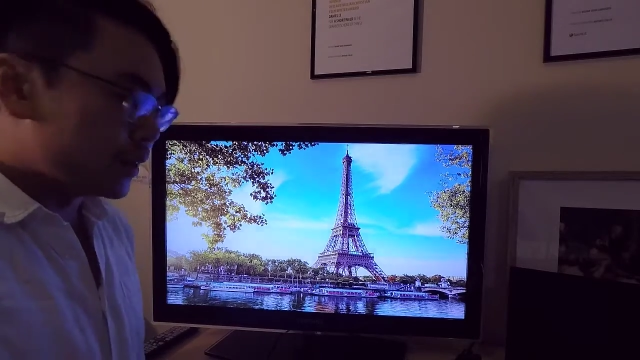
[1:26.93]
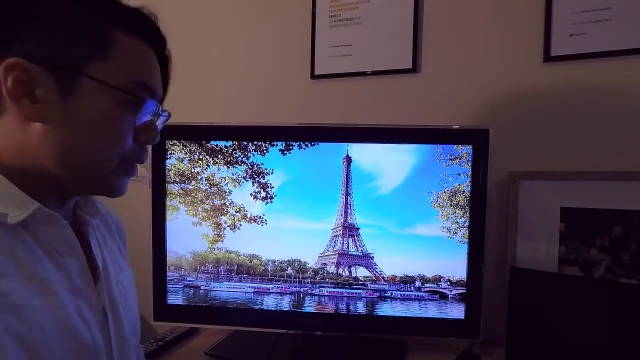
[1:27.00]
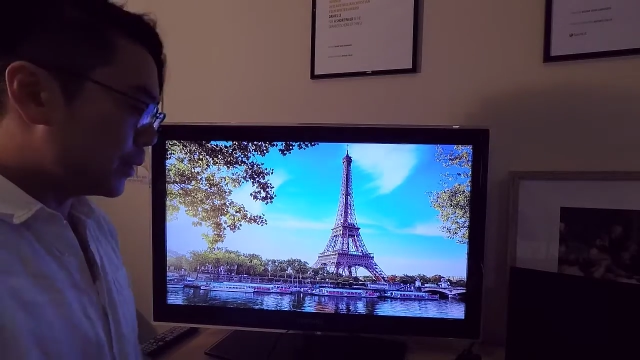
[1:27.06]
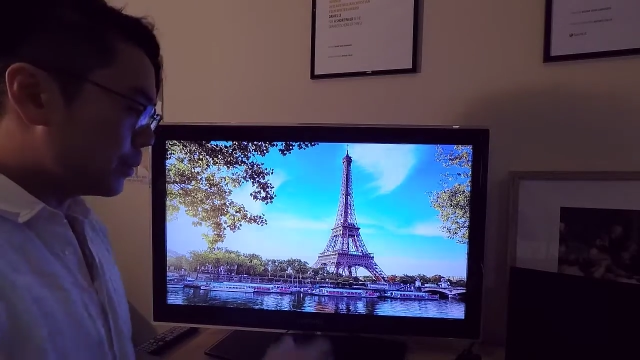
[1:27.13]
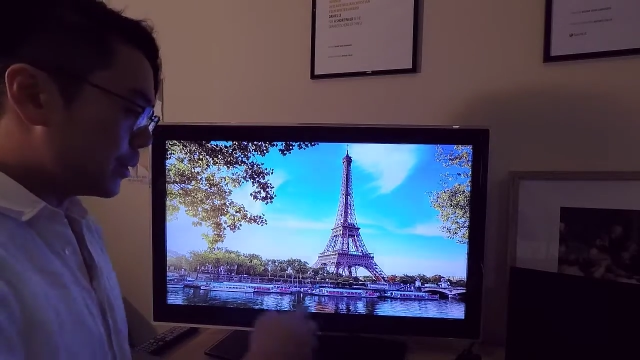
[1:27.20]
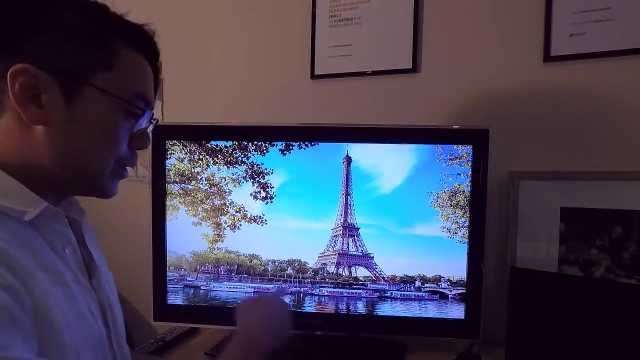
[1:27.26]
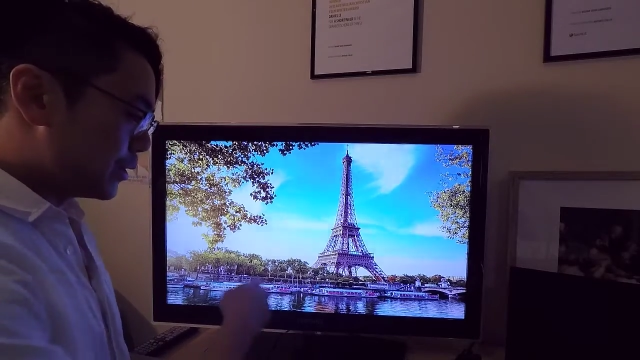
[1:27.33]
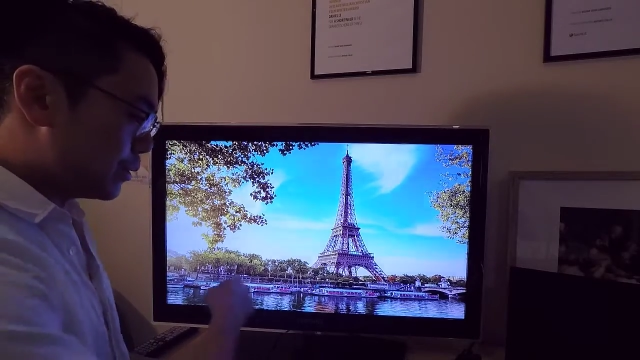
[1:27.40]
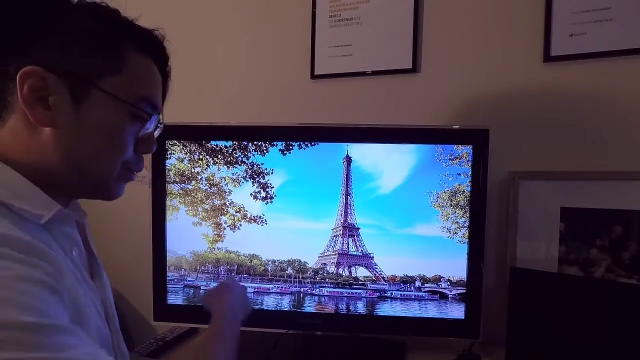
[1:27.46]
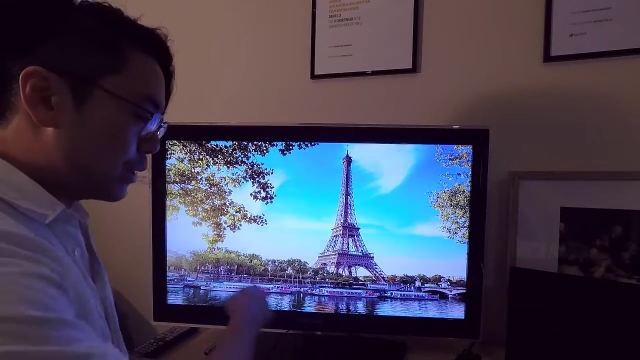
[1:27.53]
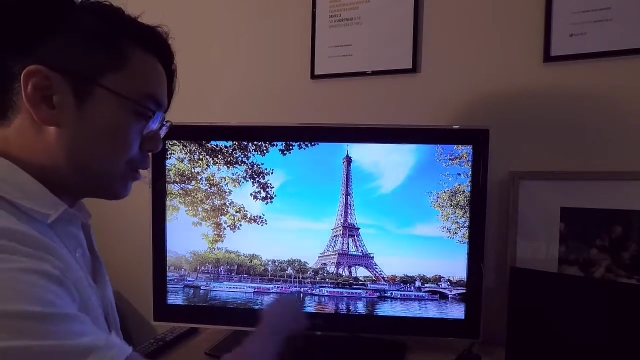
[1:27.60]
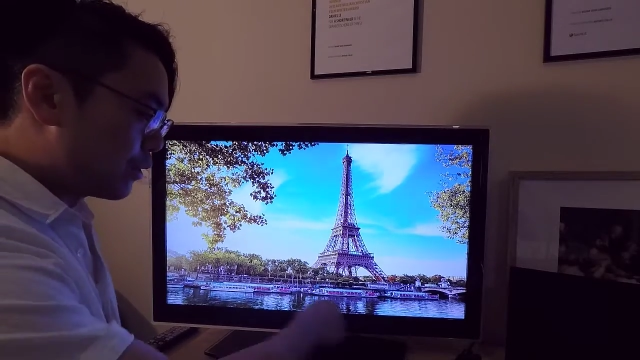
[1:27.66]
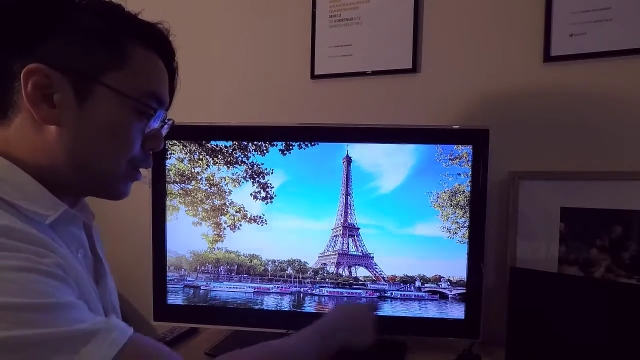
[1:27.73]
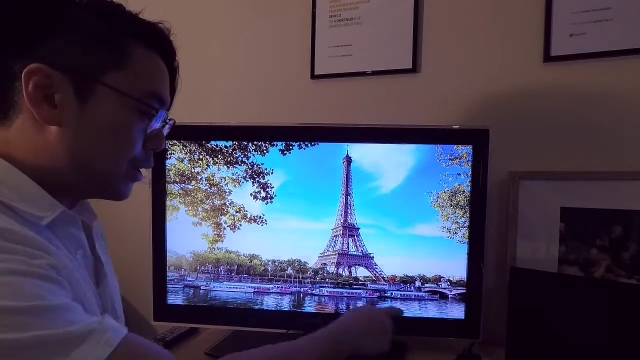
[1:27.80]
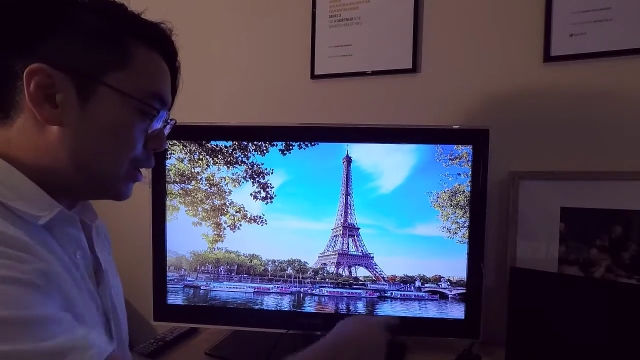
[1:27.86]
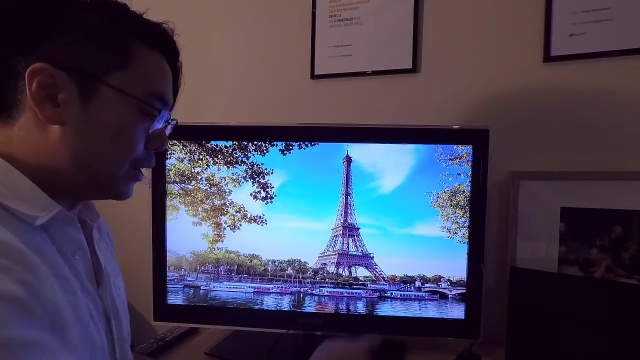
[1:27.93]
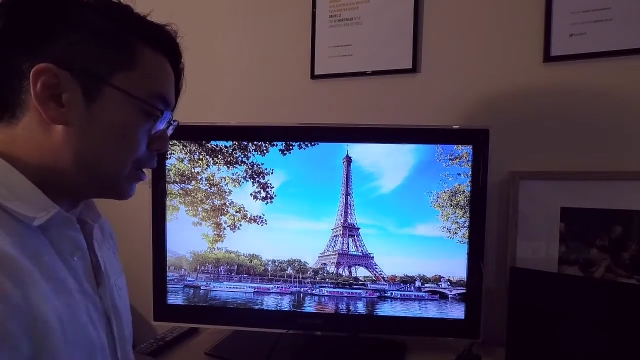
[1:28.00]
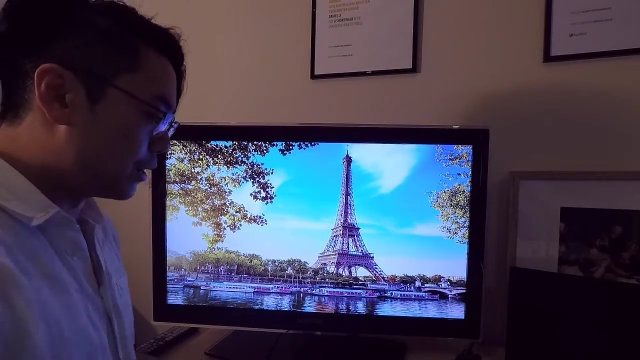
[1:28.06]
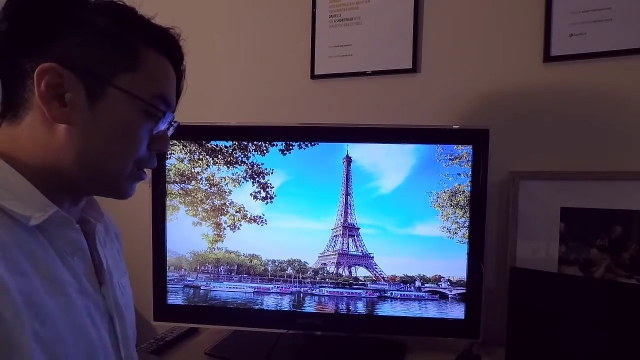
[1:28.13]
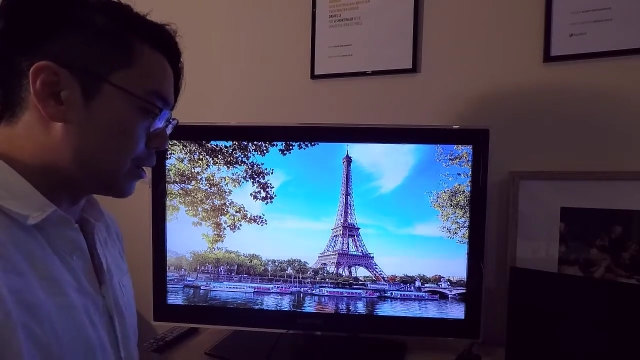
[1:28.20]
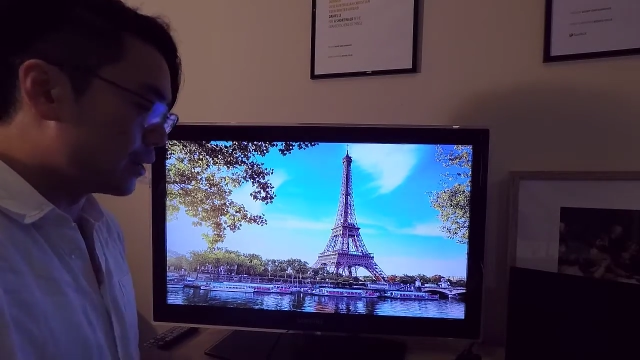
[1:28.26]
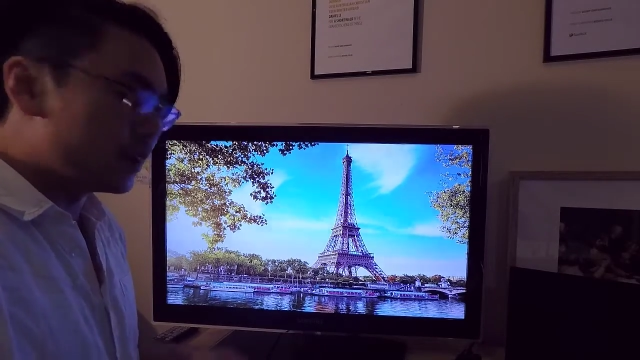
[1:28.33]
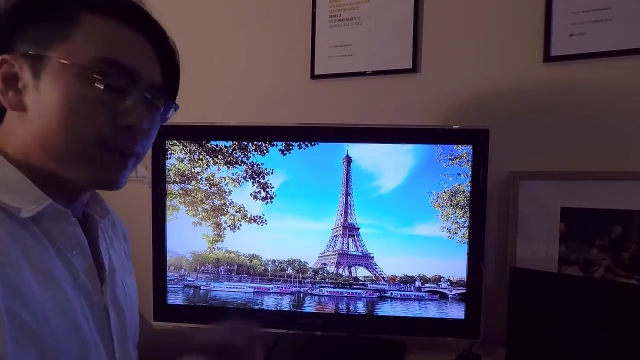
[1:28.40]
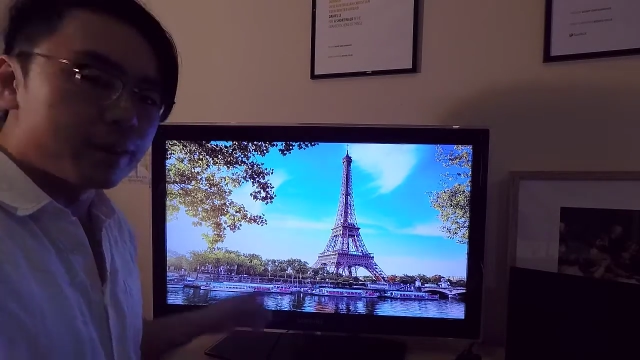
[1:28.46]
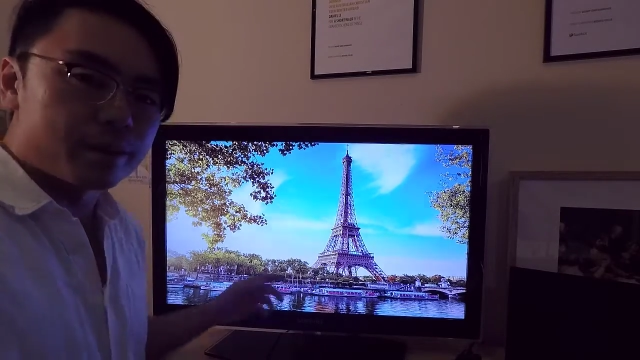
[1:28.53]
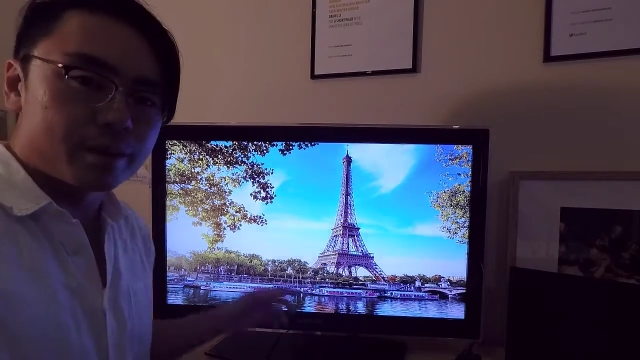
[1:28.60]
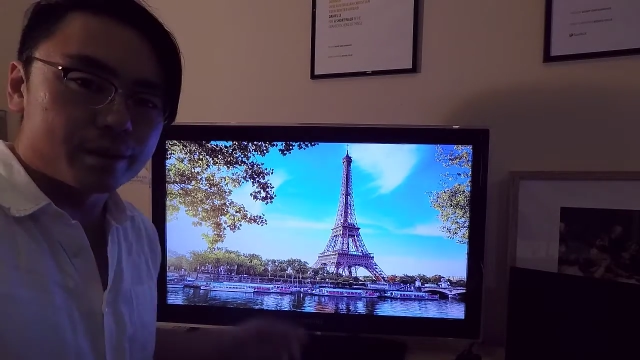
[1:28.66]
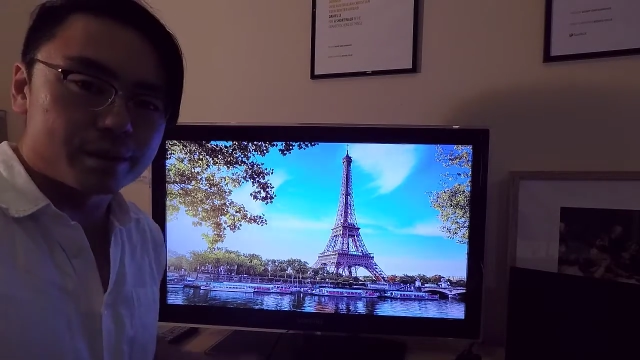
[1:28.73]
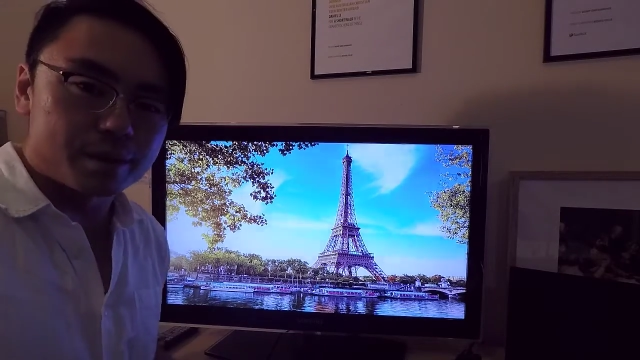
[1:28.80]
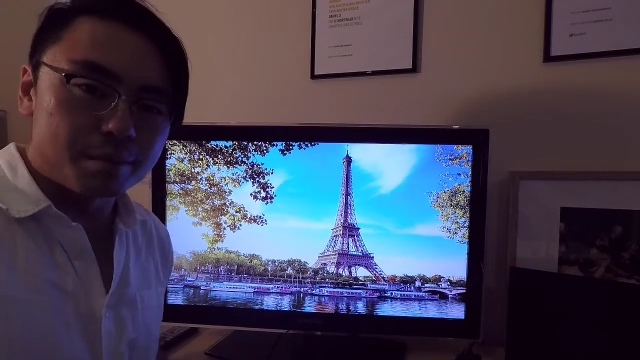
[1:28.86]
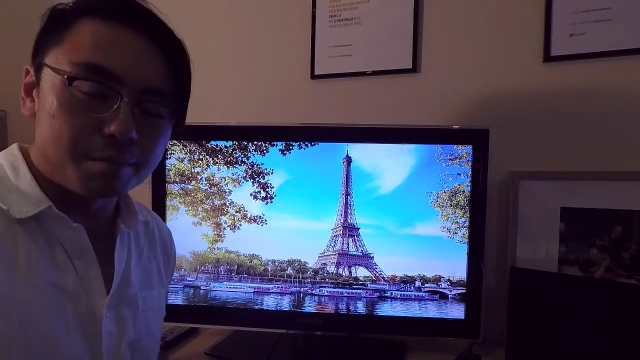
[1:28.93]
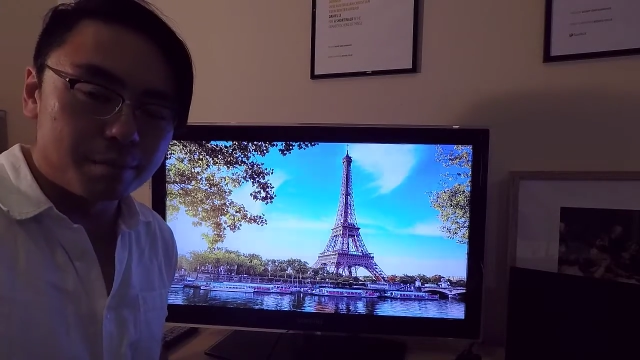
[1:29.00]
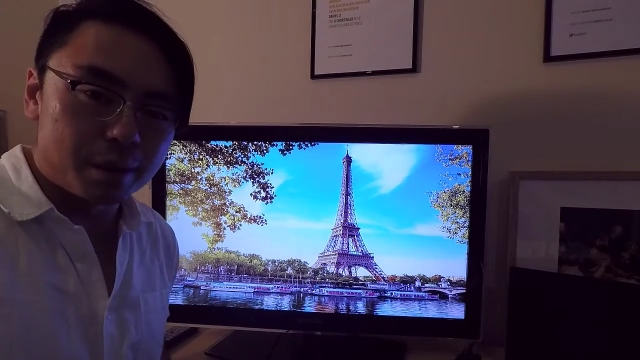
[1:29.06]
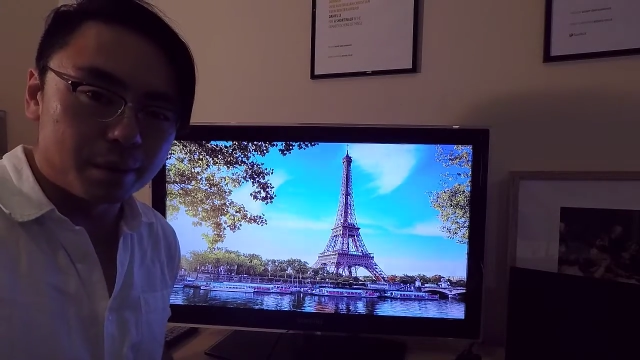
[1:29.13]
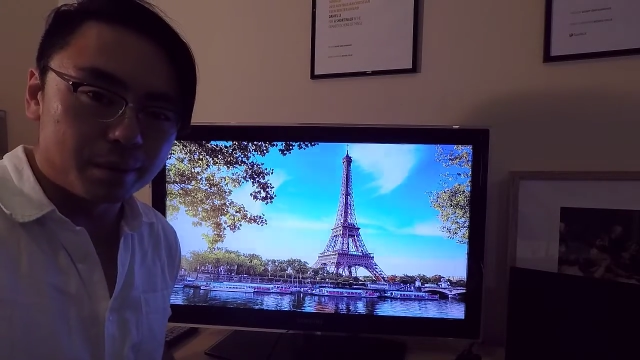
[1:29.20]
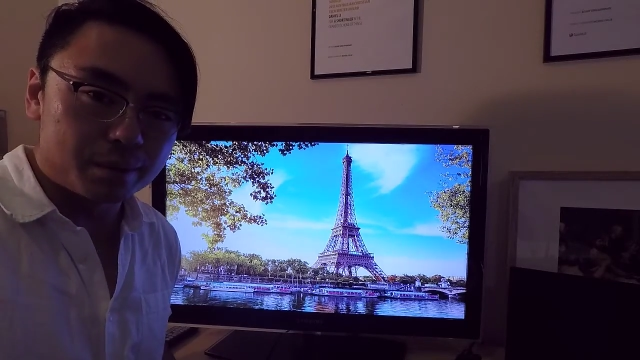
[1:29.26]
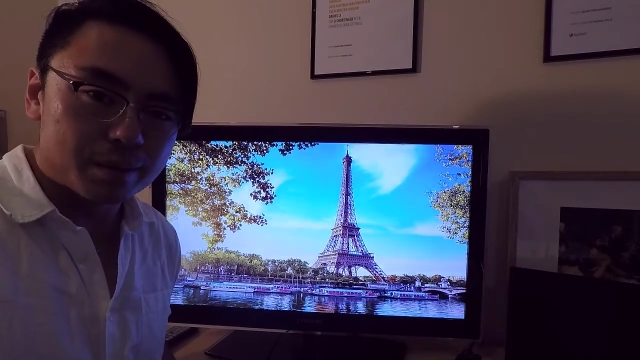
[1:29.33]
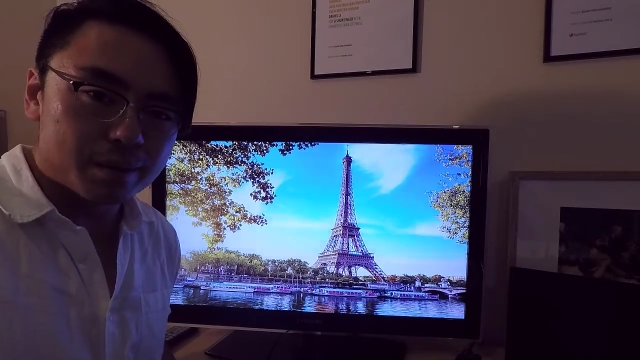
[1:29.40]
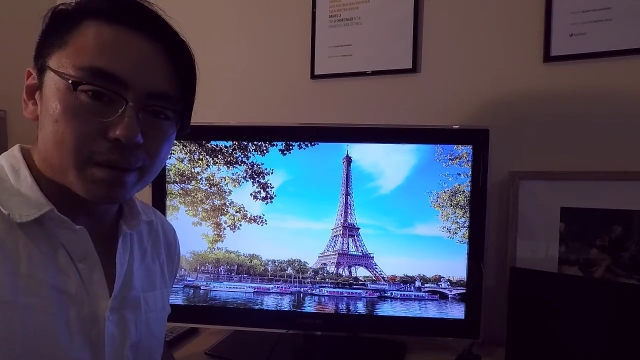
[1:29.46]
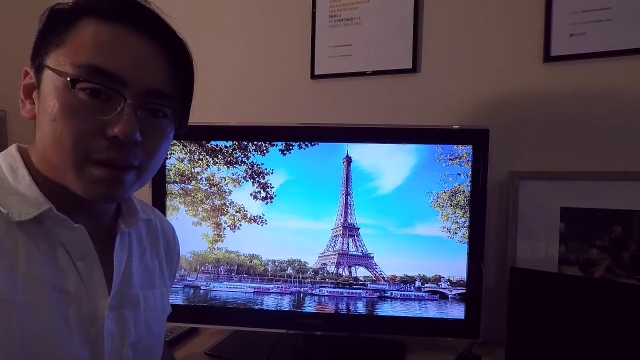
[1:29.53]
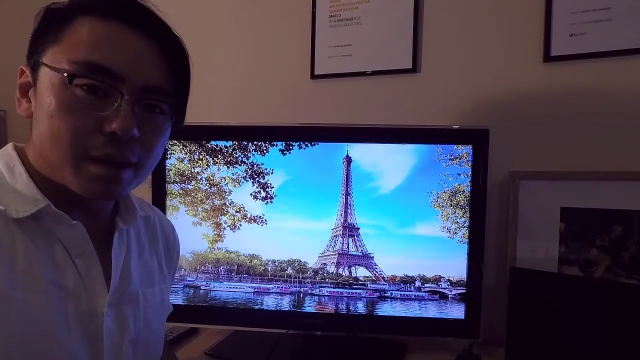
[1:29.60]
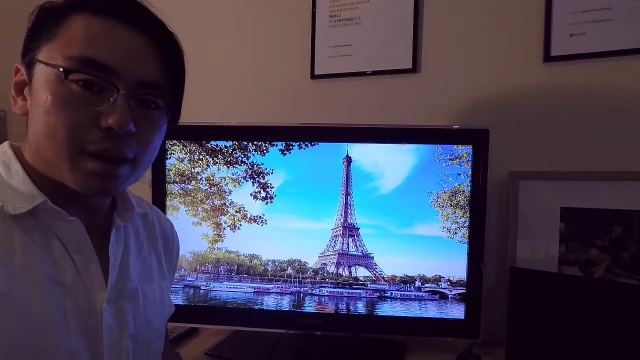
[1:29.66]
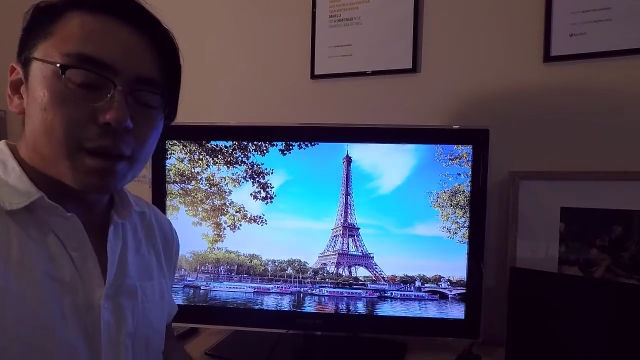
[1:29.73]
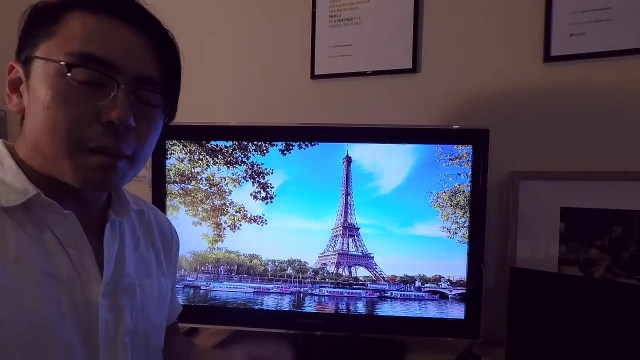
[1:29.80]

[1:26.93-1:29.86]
there was a river here, there are some boats.